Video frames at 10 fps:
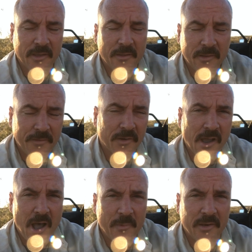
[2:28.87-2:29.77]
leave a
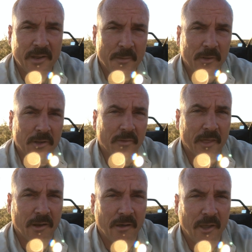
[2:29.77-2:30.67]
comment down below.
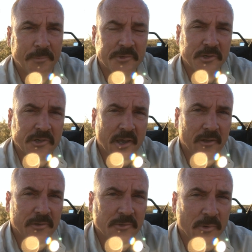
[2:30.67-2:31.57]
That all helps our
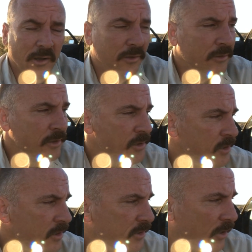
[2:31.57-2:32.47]
channel as well.
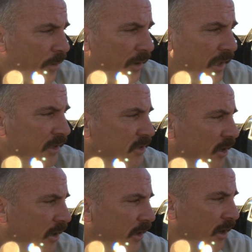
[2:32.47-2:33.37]
So I'm going to get
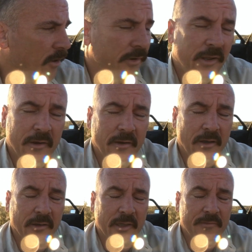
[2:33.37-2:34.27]
started going here, and
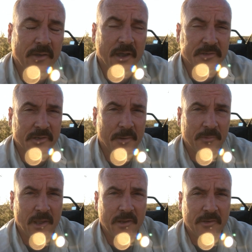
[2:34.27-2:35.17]
I'll give you guys an
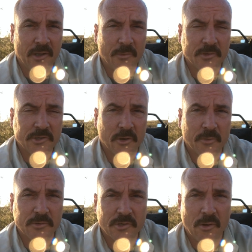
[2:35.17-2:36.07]
update, show you
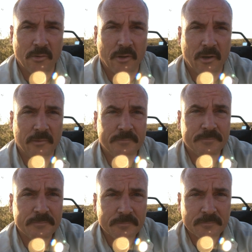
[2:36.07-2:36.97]
what's going on.
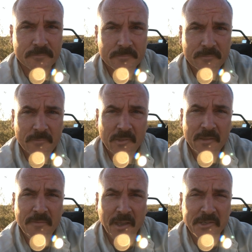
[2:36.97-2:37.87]

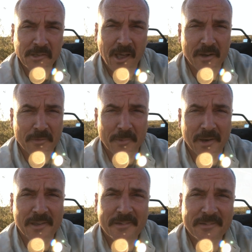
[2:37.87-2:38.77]
Thanks a lot,
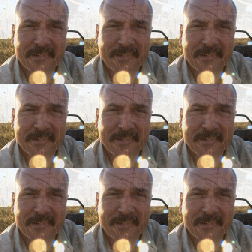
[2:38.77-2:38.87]
everybody.